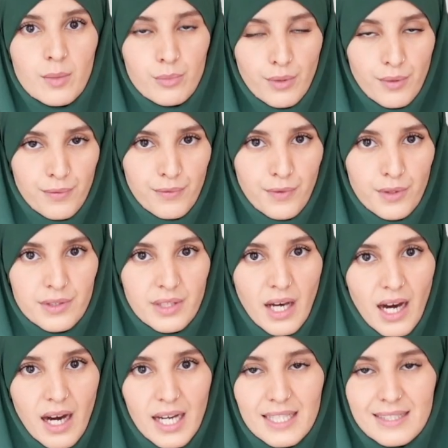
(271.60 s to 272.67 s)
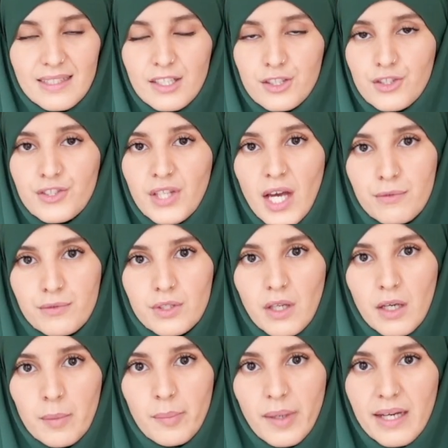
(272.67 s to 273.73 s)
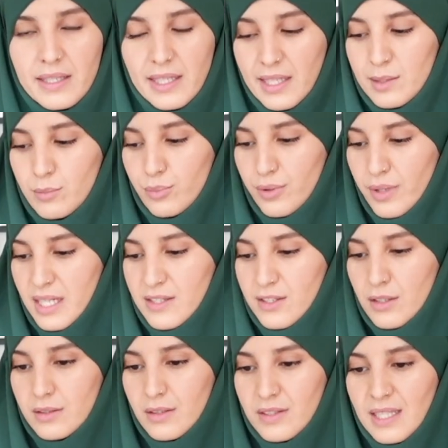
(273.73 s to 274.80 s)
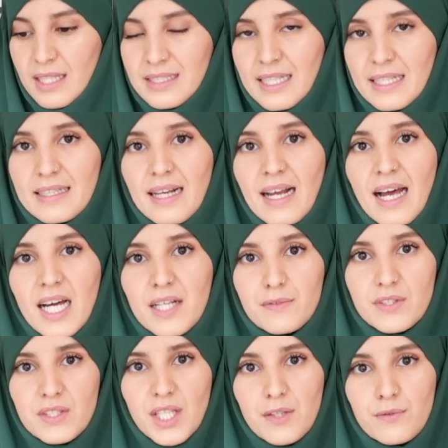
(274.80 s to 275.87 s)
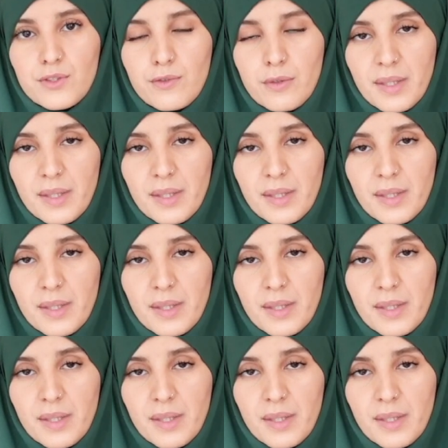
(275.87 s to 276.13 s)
preferred height, I just have to come back and press on the setting that I have saved for